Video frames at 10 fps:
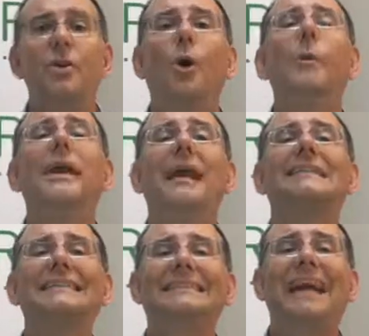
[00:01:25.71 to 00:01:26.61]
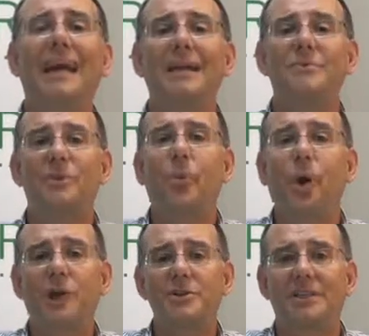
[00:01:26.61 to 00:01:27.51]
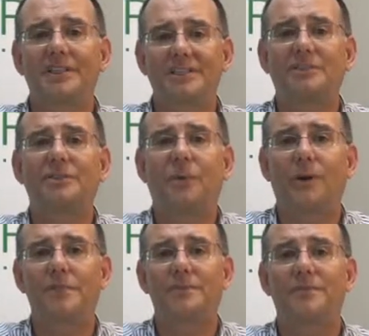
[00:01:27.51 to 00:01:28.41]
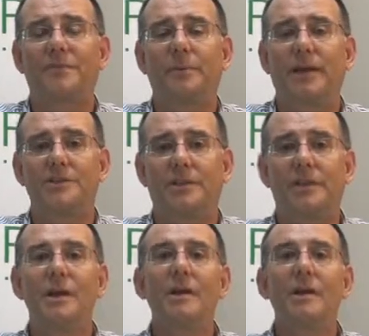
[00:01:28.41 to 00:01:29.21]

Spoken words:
Nobody has the time to watch and listen to all this information.